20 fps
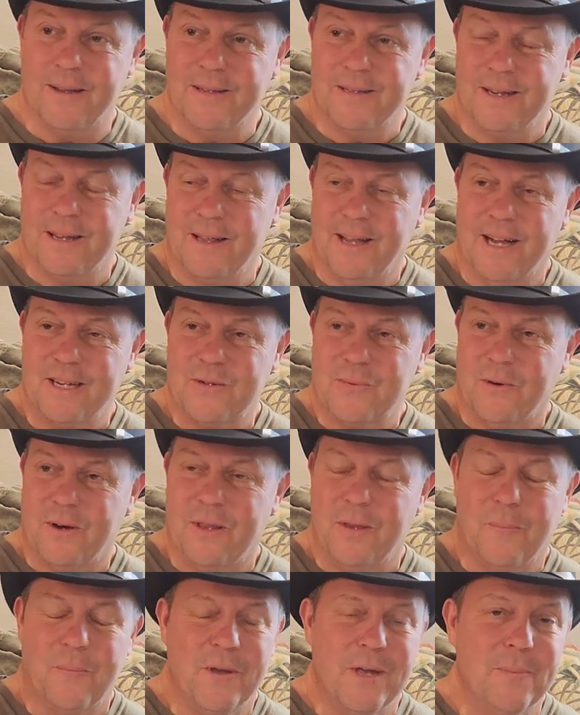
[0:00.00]
And, and that's
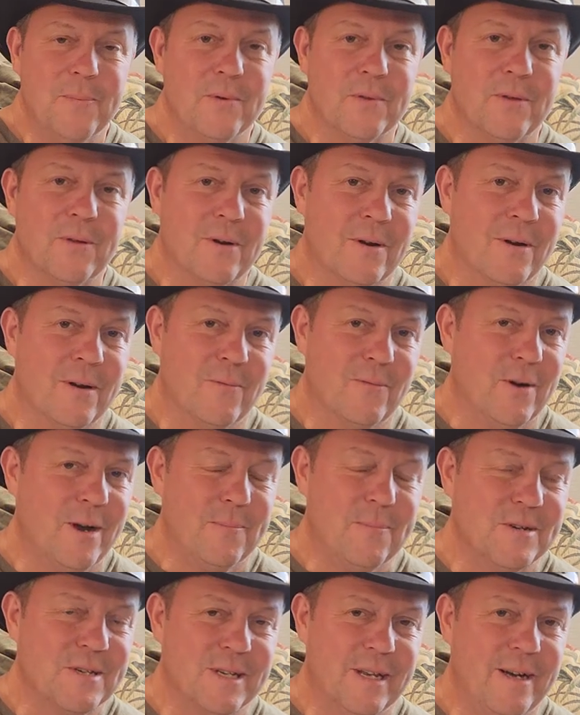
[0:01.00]
why the people there aren't
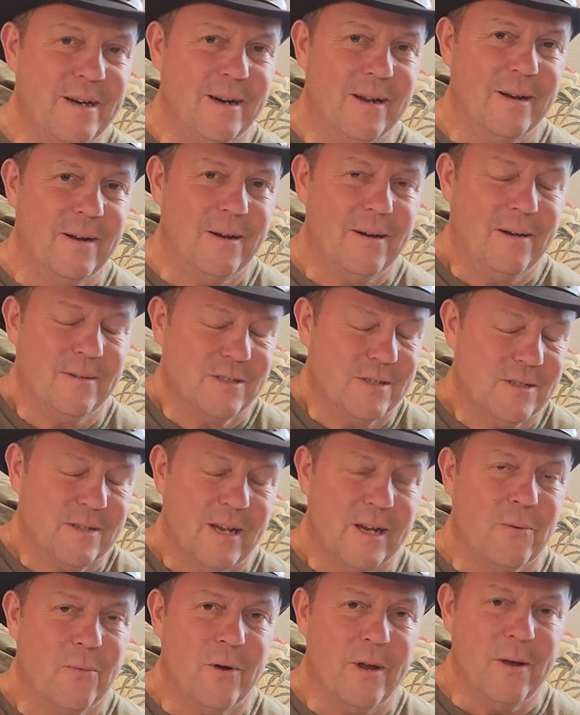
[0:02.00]
represented at all, just
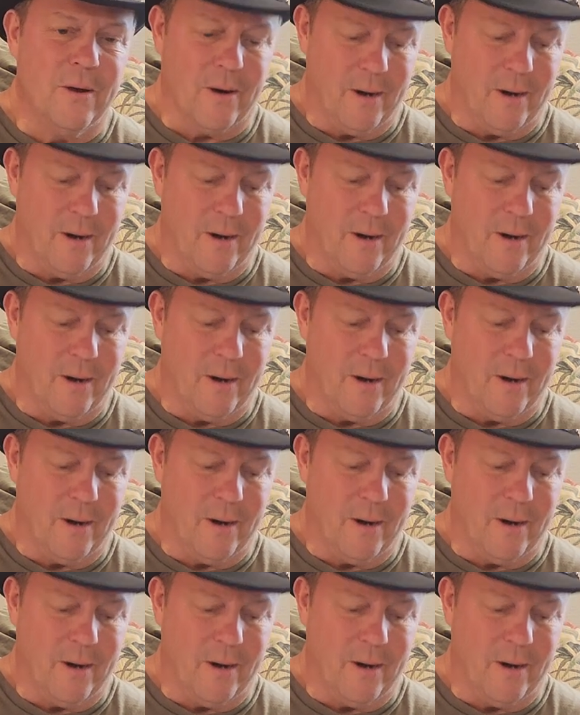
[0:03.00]
like we